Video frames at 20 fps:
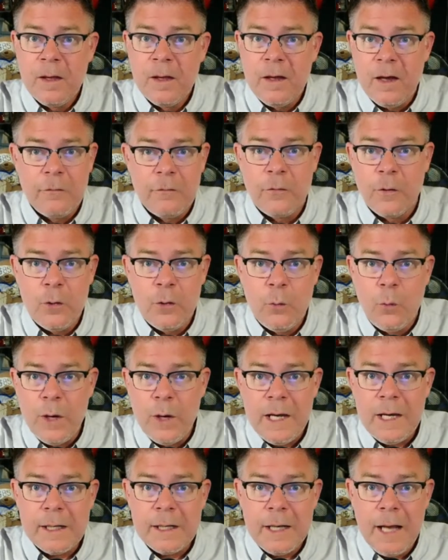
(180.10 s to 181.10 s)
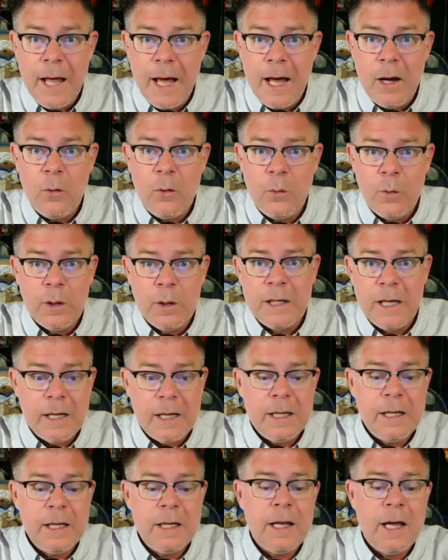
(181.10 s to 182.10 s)
every week now we're
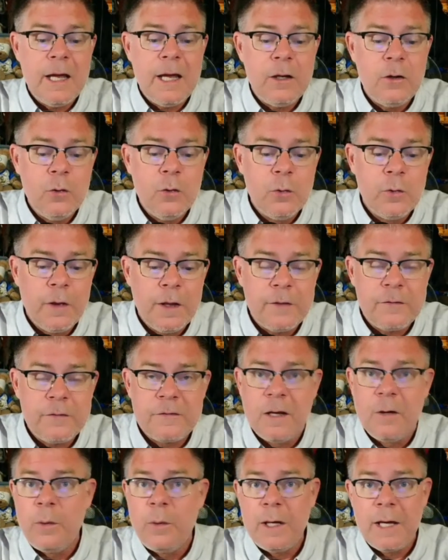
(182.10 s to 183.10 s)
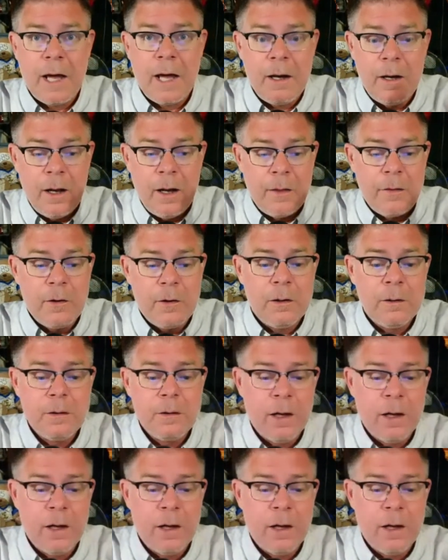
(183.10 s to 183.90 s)
getting a new listing? We got another